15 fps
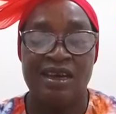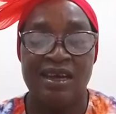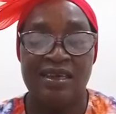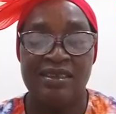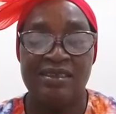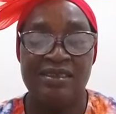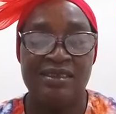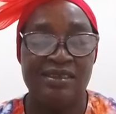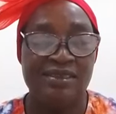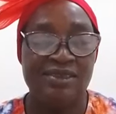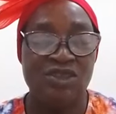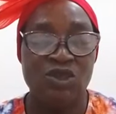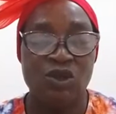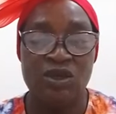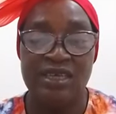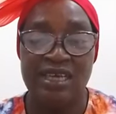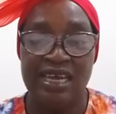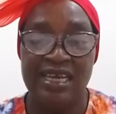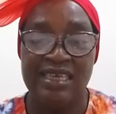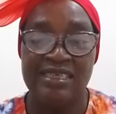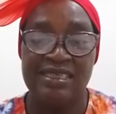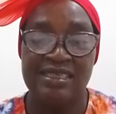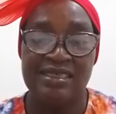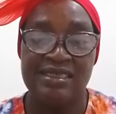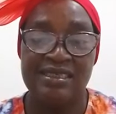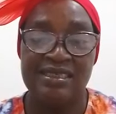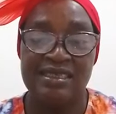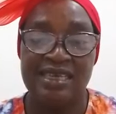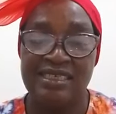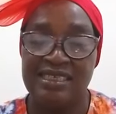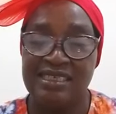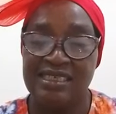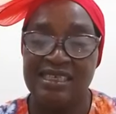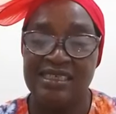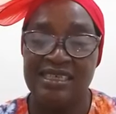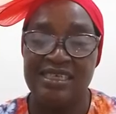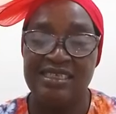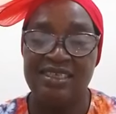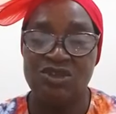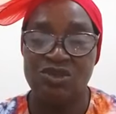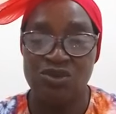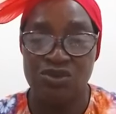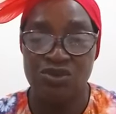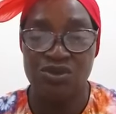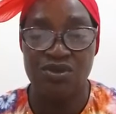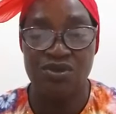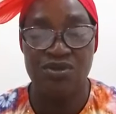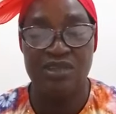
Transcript: And John 8, 36 says, the truth